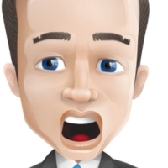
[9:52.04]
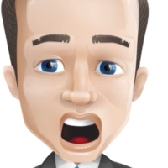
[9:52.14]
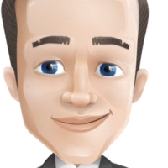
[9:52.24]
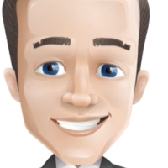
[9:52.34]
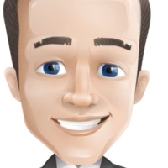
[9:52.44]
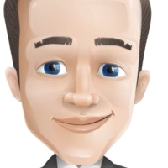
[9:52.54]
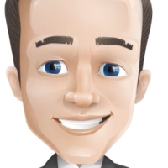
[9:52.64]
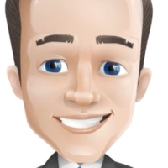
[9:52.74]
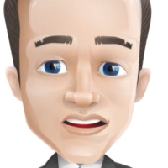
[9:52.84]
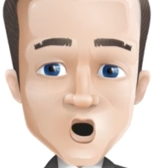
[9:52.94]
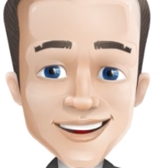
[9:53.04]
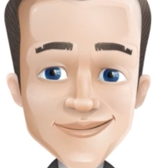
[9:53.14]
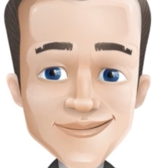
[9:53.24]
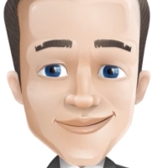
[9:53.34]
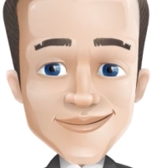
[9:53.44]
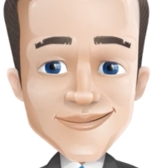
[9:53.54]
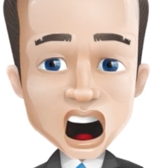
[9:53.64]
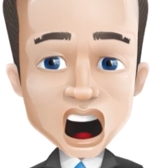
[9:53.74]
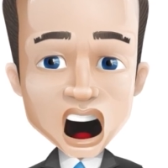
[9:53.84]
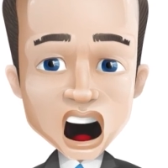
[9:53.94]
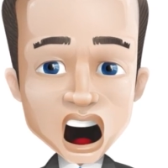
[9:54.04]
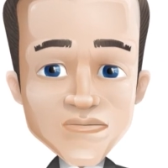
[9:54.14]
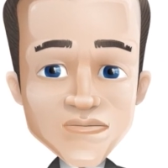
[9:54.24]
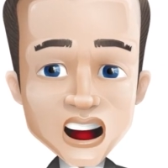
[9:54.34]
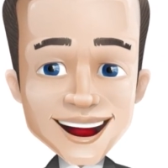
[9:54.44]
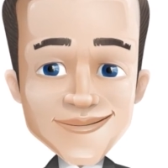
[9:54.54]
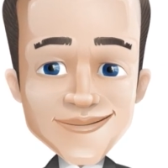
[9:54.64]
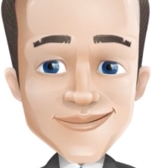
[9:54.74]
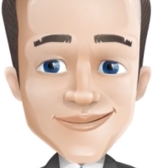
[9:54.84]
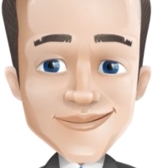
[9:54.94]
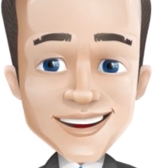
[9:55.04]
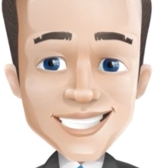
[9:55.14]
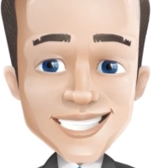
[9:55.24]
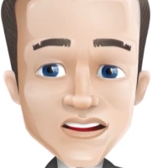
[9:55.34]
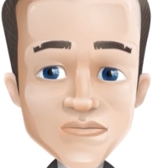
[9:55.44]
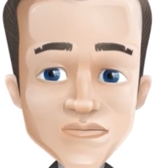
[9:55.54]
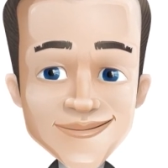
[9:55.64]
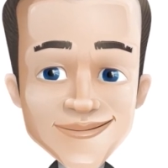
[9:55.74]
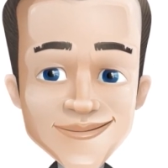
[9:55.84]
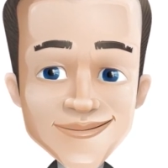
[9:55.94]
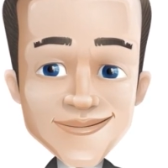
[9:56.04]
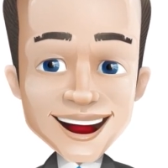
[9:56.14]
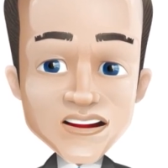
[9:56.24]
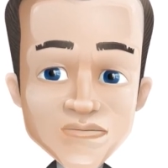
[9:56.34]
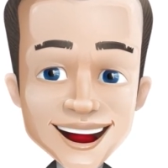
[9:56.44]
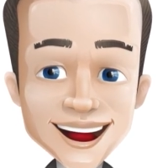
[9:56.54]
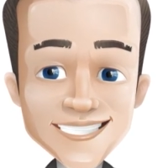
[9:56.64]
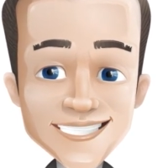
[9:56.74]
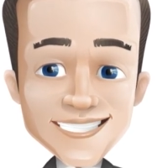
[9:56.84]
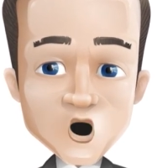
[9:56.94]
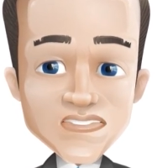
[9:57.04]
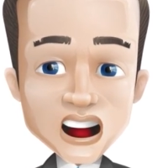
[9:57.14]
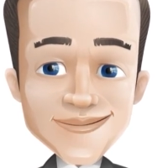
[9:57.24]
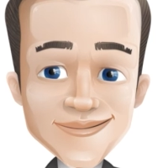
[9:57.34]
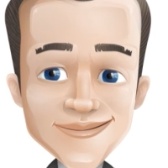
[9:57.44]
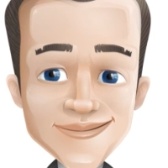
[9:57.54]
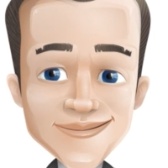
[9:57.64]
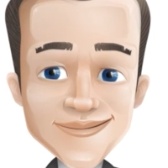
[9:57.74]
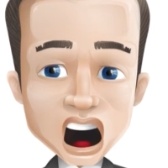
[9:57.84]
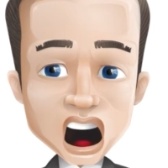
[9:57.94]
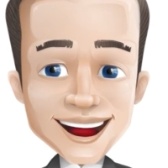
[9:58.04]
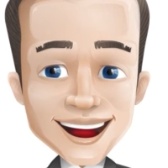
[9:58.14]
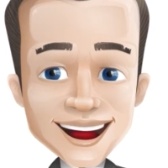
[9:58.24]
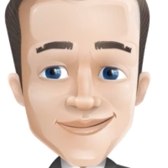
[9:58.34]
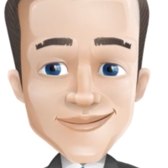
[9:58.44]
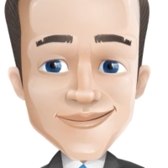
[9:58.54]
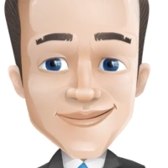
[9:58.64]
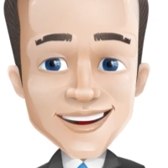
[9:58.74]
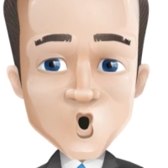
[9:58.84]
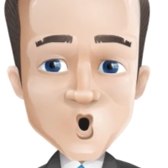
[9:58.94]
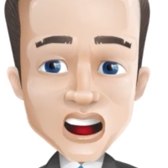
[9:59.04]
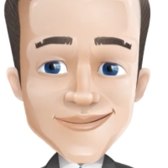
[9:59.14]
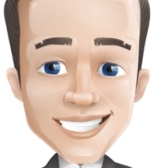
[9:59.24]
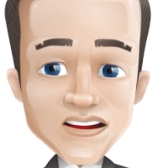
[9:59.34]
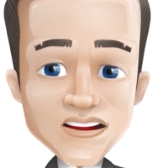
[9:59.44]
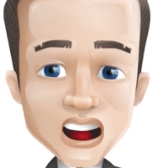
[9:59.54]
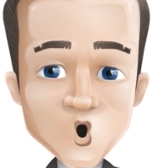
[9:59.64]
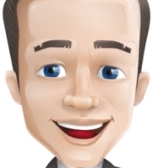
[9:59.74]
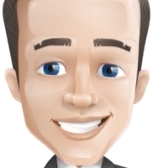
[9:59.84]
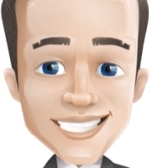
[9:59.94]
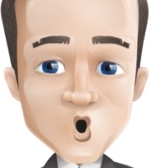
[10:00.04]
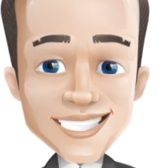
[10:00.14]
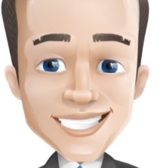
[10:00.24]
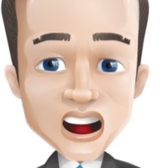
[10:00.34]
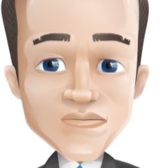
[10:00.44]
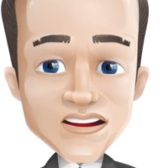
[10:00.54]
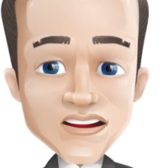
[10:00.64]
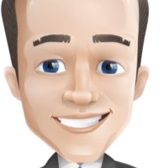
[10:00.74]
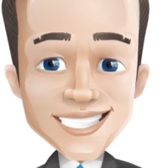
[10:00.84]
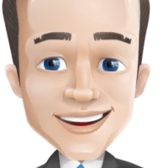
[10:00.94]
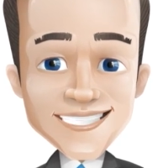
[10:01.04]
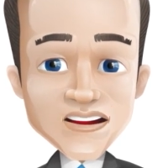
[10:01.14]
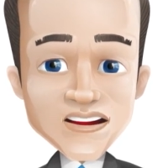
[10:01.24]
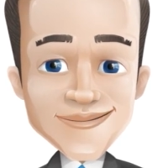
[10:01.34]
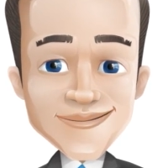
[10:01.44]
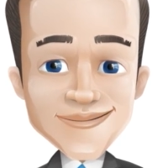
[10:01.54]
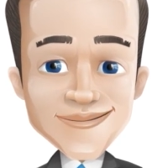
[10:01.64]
This can tell you when the inevitable bear market is over with and it can also tell you when a new bull market is starting.